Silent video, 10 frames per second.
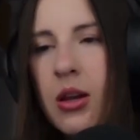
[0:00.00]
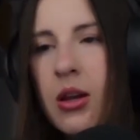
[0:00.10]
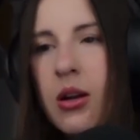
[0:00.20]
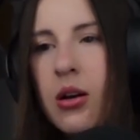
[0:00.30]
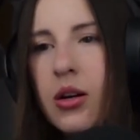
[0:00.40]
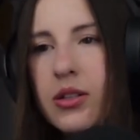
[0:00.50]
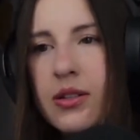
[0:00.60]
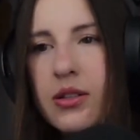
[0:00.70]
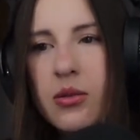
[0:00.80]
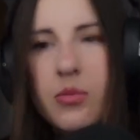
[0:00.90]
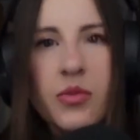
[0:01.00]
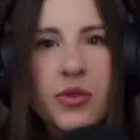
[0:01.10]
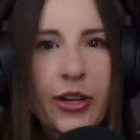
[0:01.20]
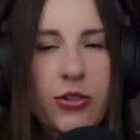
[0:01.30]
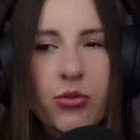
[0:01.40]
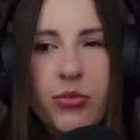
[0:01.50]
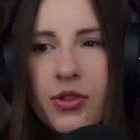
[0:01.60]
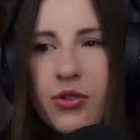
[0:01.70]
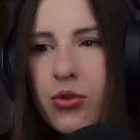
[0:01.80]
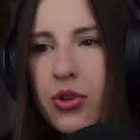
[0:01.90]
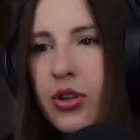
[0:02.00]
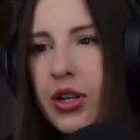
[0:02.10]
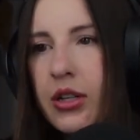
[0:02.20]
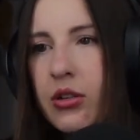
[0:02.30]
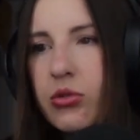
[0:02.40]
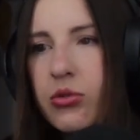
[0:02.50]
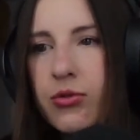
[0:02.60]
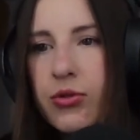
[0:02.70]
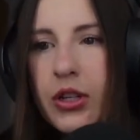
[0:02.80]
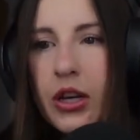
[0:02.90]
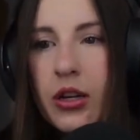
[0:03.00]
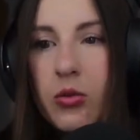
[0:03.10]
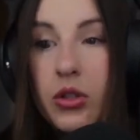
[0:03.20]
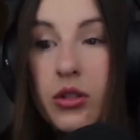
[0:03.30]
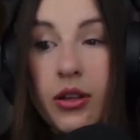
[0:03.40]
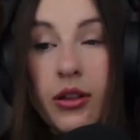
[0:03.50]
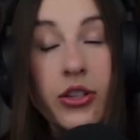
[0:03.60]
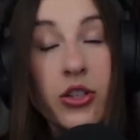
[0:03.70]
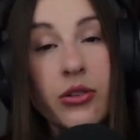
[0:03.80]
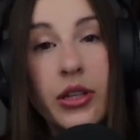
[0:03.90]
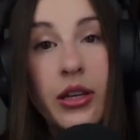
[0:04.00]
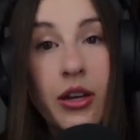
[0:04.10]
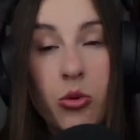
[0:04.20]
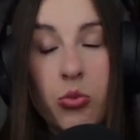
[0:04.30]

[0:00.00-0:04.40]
autism spectrum disorder, and a gluten-free diet will allegedly help with